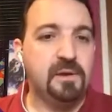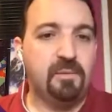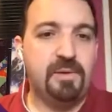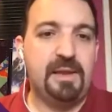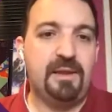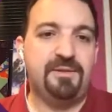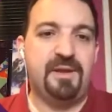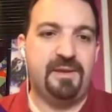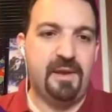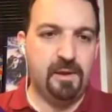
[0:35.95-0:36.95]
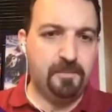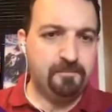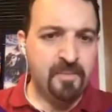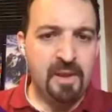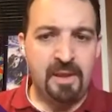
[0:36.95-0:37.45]
And as Diego said,
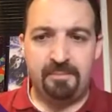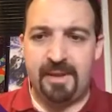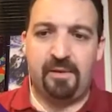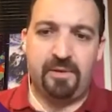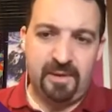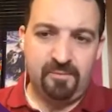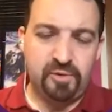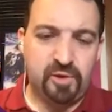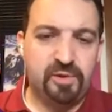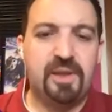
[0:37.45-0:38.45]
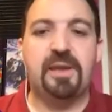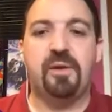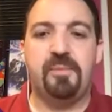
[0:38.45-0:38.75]
there is a lot of content